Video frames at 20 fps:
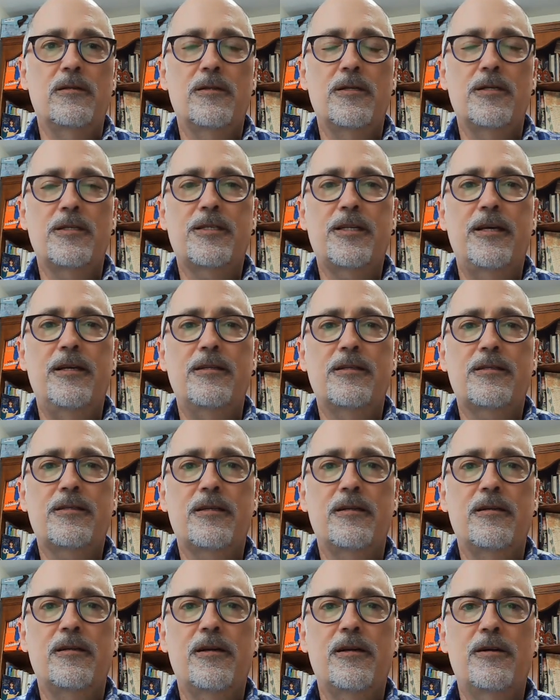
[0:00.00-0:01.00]
the saints
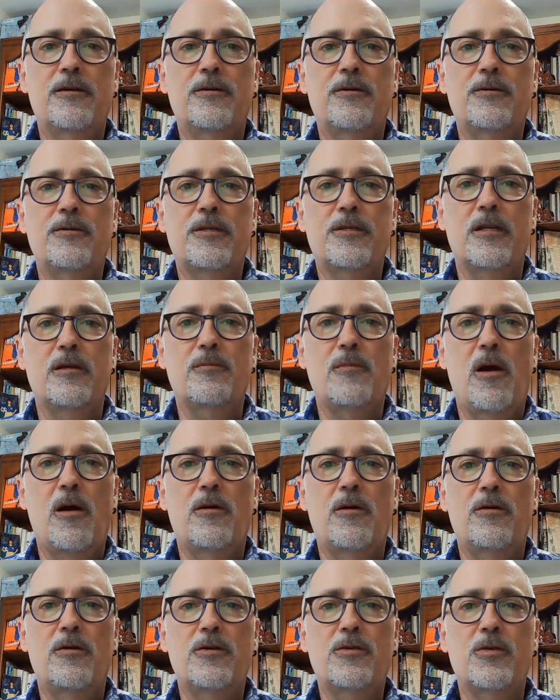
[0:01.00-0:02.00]
and heroes and martyrs